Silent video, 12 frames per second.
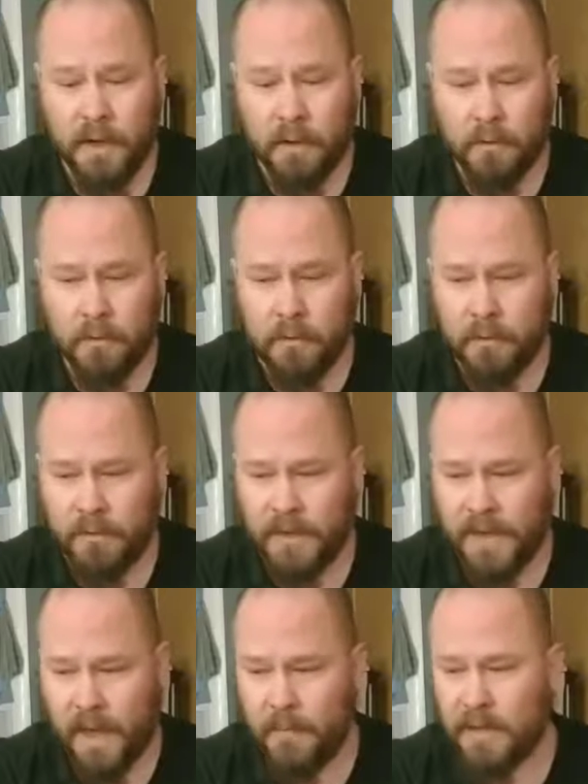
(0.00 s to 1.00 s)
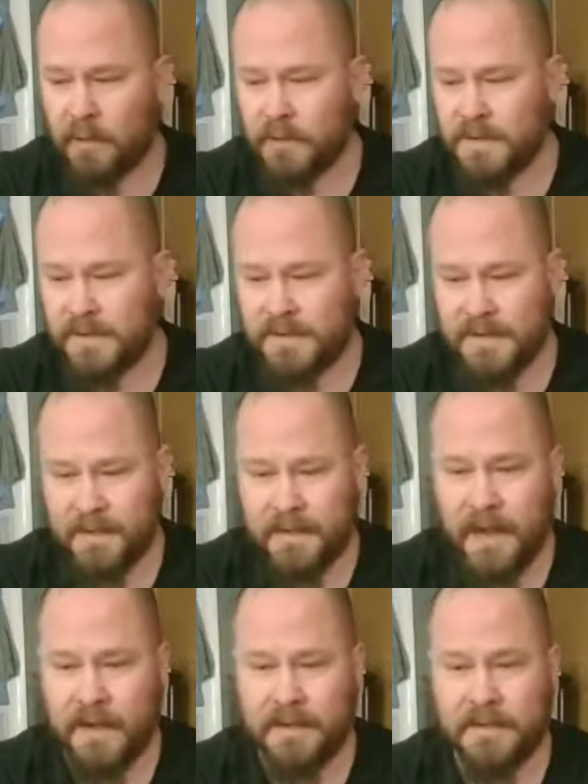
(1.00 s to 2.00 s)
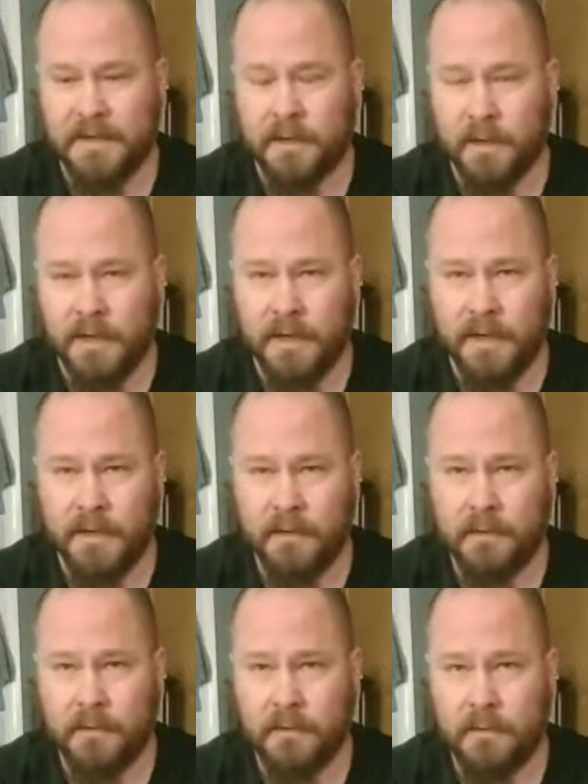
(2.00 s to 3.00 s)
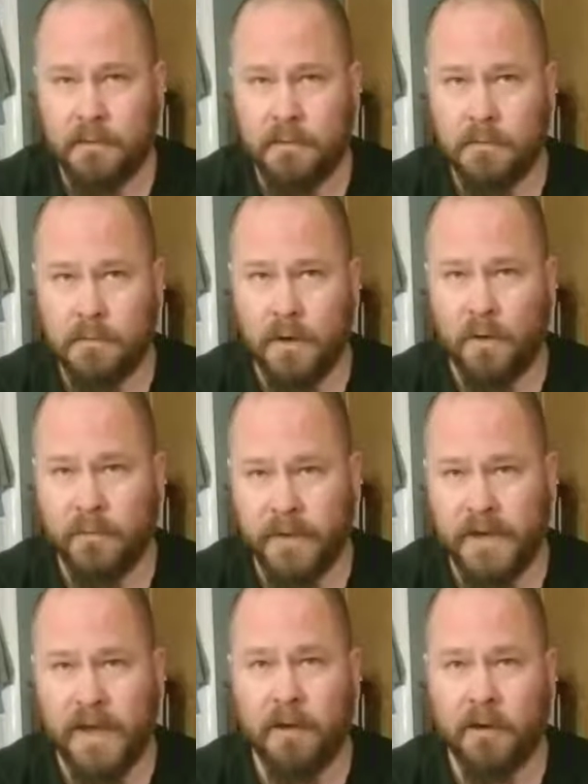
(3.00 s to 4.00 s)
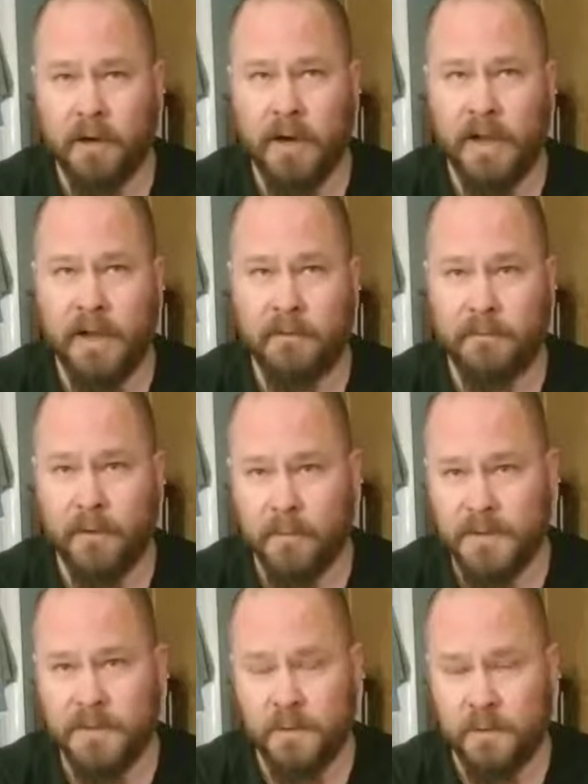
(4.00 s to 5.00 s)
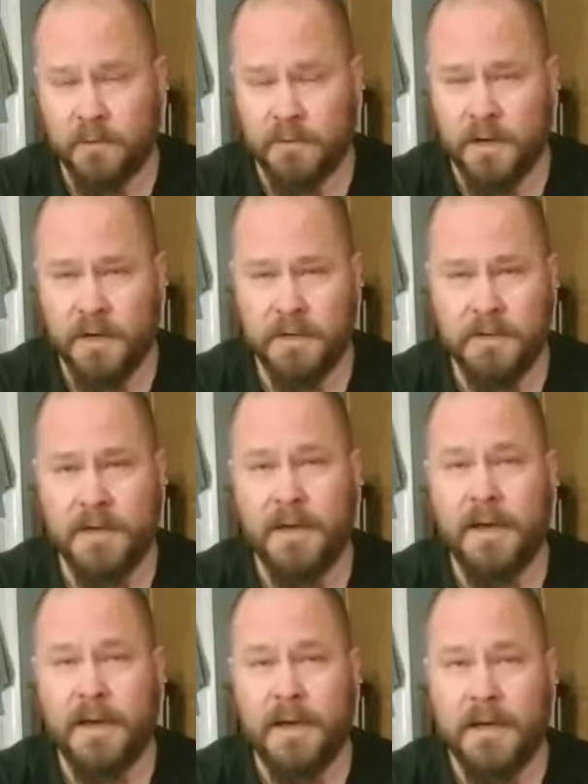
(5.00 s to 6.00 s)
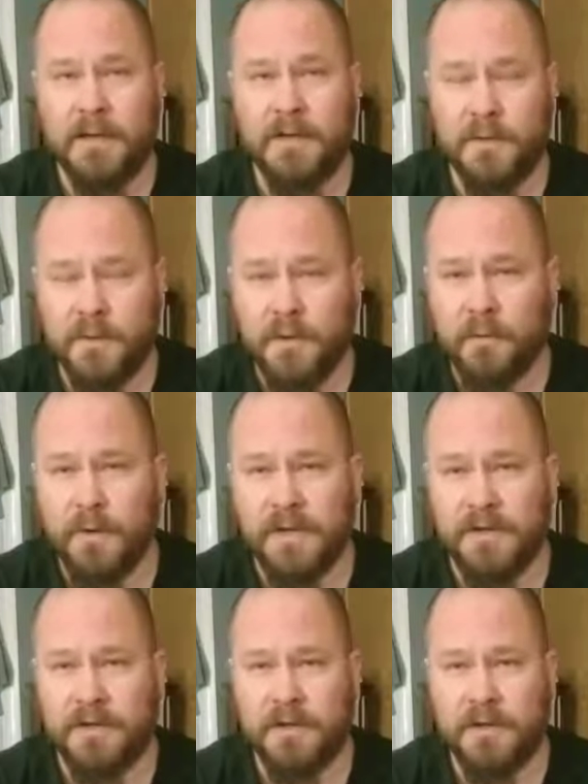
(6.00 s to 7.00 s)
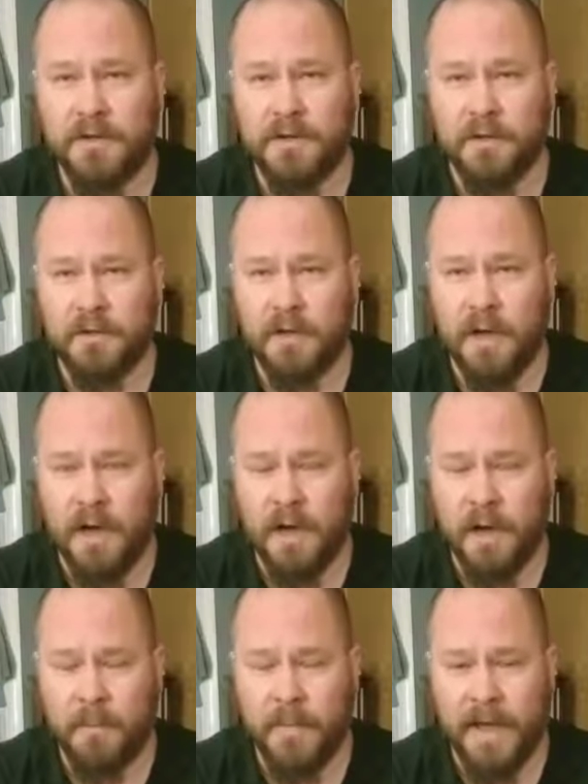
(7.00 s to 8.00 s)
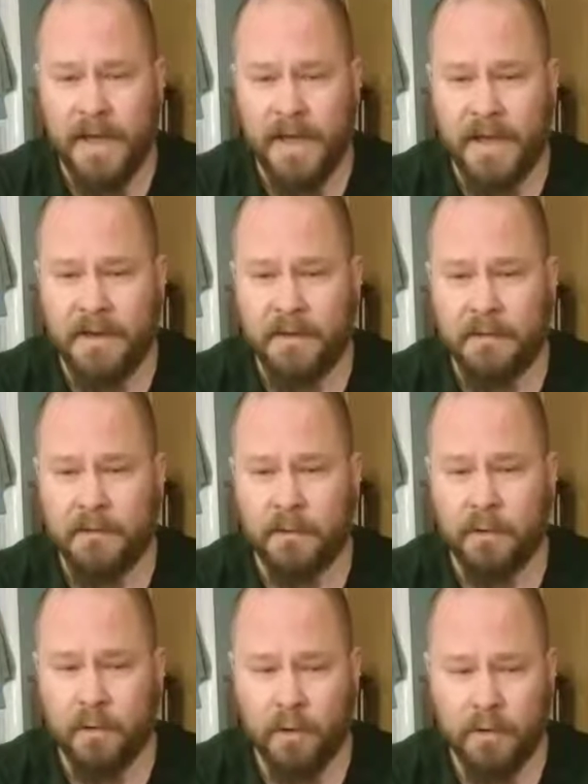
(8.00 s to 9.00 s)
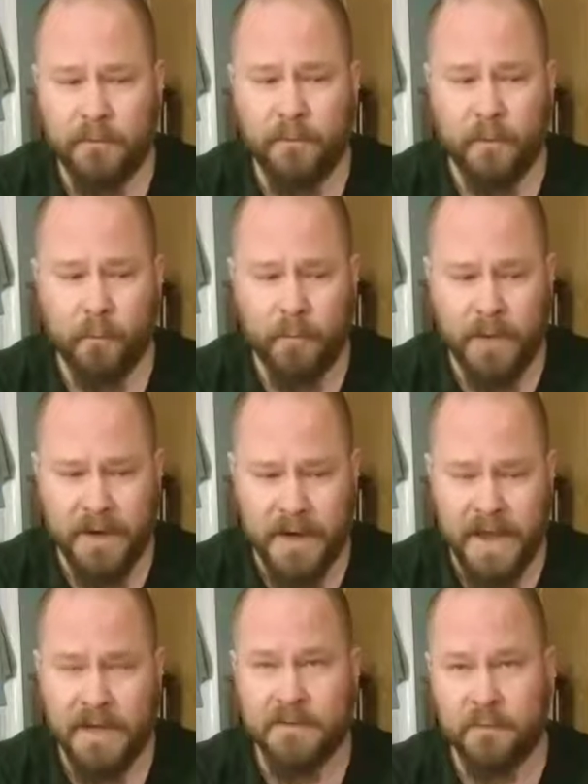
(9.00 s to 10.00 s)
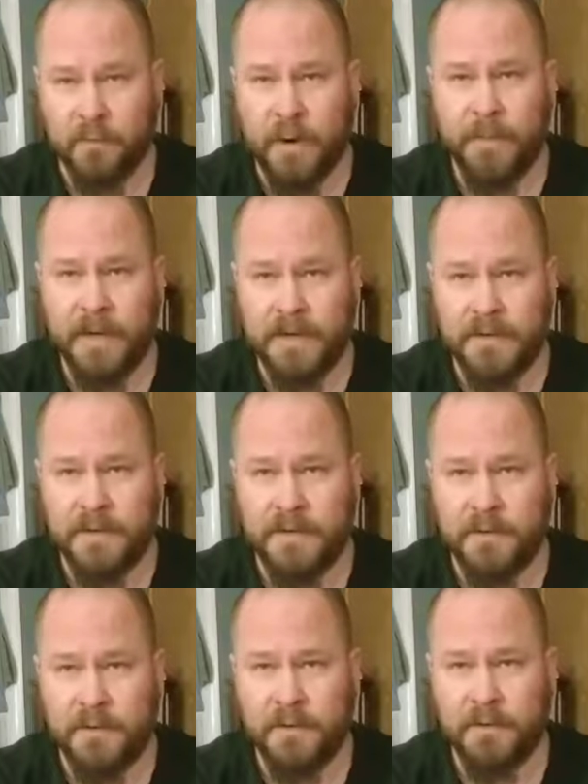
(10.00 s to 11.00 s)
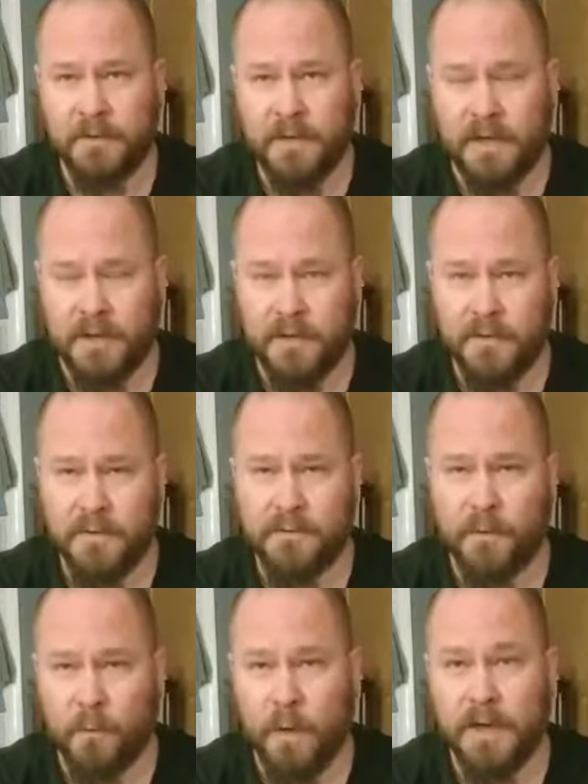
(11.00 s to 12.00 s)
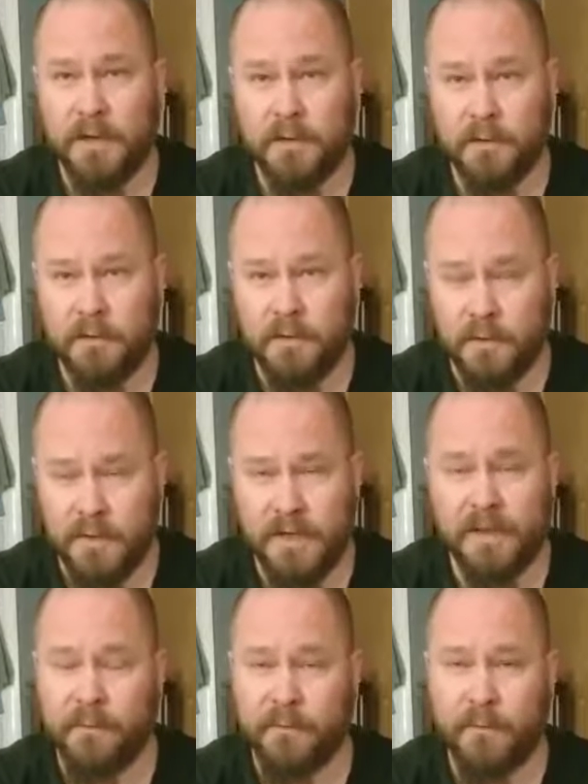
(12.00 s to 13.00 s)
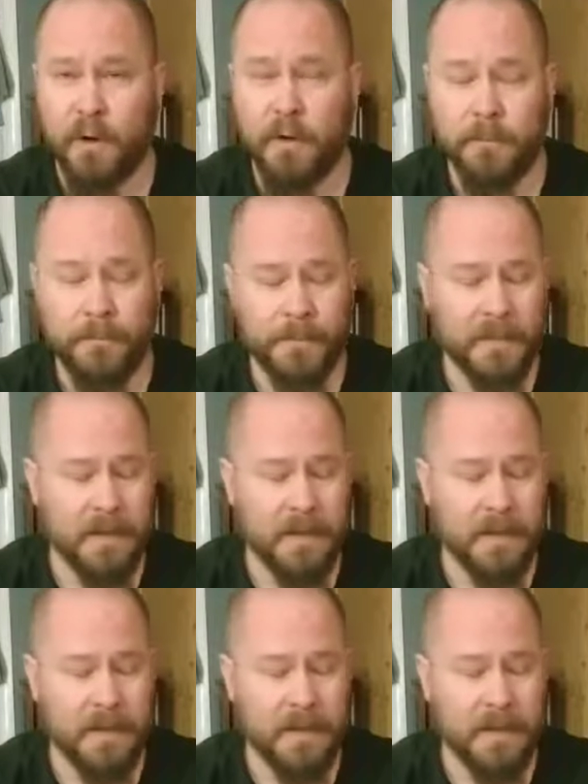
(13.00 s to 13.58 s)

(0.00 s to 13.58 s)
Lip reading: the chemicals and synthetics that are in over-the-counter and pharmaceutical drugs, do your research and look for the natural remedies that you can use for what you need them for.